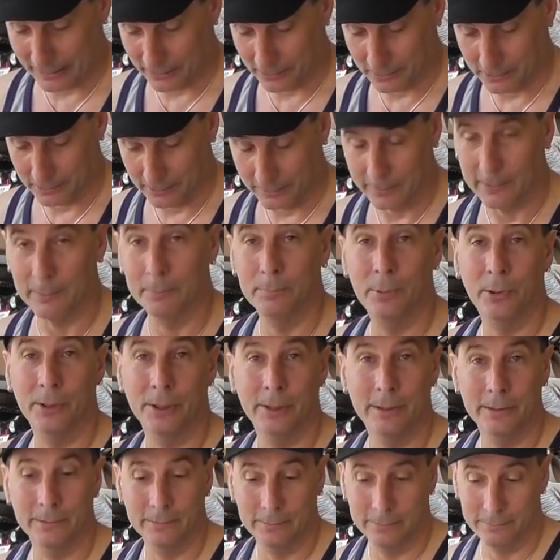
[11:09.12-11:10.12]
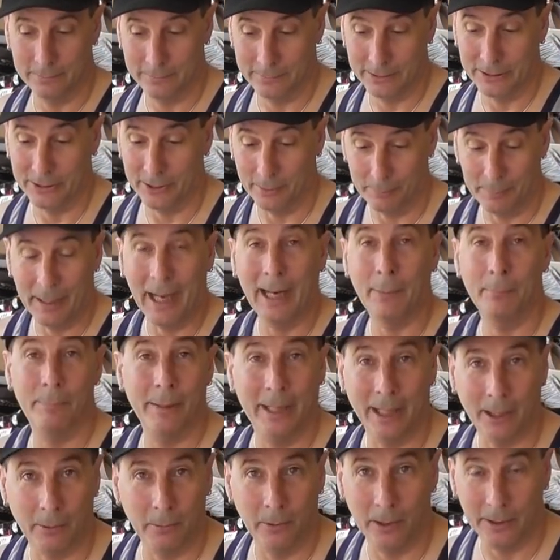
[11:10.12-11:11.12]
or put in your
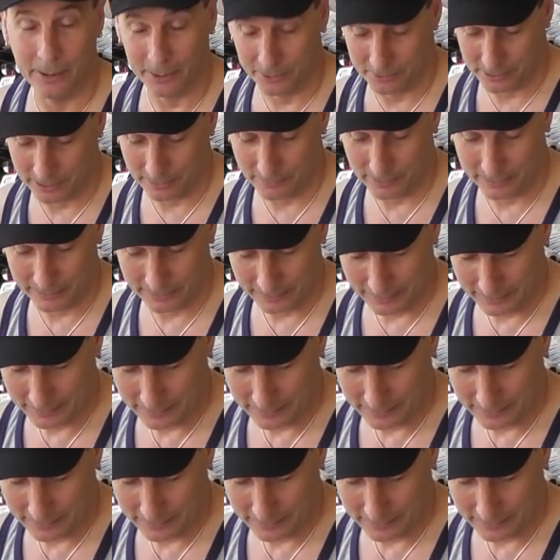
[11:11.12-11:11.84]
backpack while you're travelling.